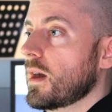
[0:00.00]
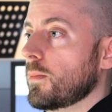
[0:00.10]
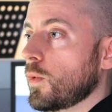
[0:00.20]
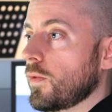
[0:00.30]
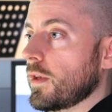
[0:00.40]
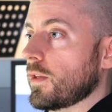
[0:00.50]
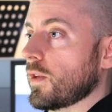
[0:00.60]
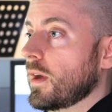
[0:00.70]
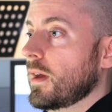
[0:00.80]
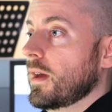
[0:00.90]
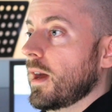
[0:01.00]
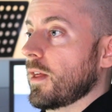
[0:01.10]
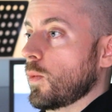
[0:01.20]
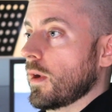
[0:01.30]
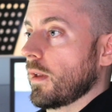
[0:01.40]
movies, as
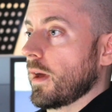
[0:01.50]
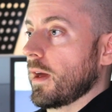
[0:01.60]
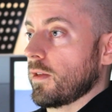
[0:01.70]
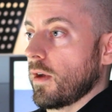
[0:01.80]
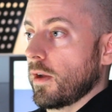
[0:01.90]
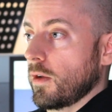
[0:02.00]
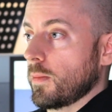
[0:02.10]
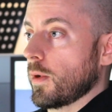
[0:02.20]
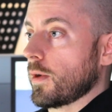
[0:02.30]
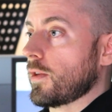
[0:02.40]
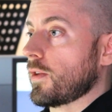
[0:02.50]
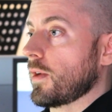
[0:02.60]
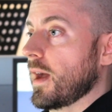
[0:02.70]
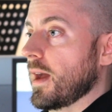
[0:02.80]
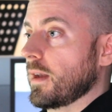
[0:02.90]
well as audiobooks
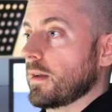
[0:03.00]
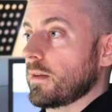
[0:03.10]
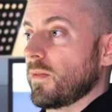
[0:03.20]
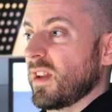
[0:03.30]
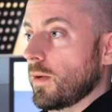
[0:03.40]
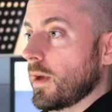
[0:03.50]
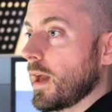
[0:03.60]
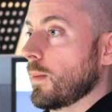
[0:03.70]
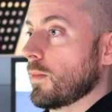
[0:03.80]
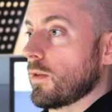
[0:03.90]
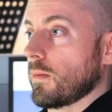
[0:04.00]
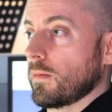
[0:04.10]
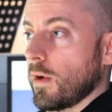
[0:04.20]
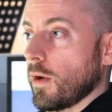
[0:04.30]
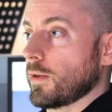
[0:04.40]
and video games,
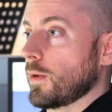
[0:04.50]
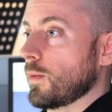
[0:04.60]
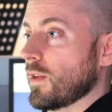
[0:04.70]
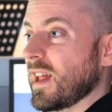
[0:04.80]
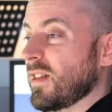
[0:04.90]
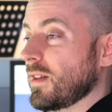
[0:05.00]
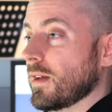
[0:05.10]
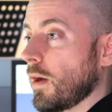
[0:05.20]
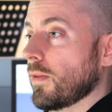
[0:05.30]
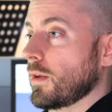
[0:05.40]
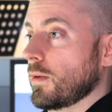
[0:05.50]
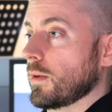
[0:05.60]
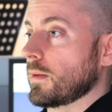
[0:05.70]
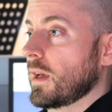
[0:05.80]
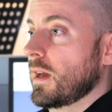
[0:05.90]
cartoons, anything at all that you
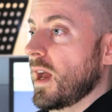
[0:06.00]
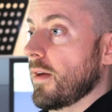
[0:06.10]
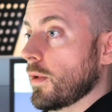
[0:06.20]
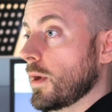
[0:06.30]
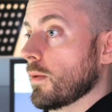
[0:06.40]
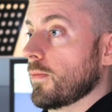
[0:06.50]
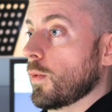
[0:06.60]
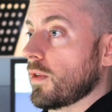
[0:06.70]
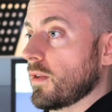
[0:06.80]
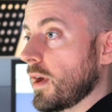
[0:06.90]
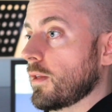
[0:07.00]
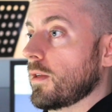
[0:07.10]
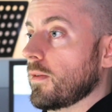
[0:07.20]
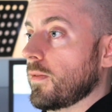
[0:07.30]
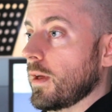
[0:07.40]
could ever hear a voice and not see
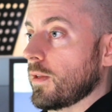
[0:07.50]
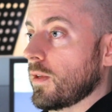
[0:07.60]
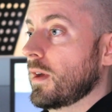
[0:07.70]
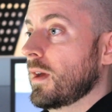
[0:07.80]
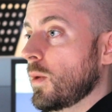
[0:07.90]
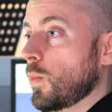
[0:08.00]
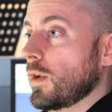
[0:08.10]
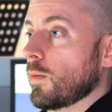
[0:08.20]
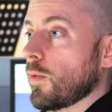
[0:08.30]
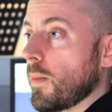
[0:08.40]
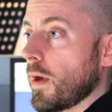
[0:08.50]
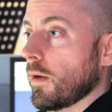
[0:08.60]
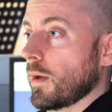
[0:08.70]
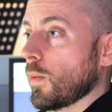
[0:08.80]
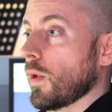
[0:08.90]
a face. We do
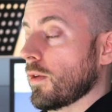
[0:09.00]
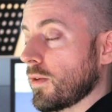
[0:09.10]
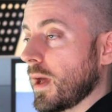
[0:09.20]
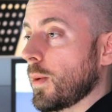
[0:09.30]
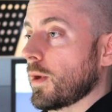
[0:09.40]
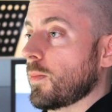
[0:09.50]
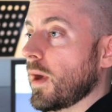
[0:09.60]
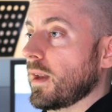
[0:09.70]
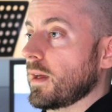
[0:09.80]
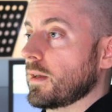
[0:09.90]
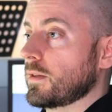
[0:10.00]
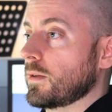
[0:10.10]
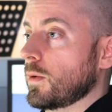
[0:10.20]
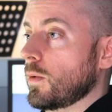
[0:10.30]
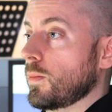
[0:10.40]
primarily. We're also now expanding
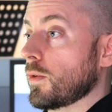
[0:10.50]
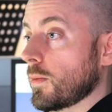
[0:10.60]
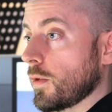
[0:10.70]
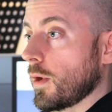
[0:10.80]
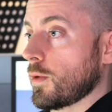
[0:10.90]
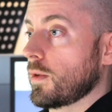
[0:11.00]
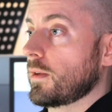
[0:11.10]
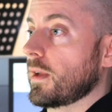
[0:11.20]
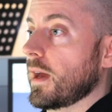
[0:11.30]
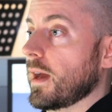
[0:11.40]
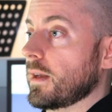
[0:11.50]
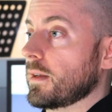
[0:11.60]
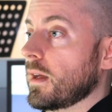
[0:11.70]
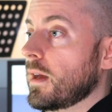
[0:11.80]
into music production and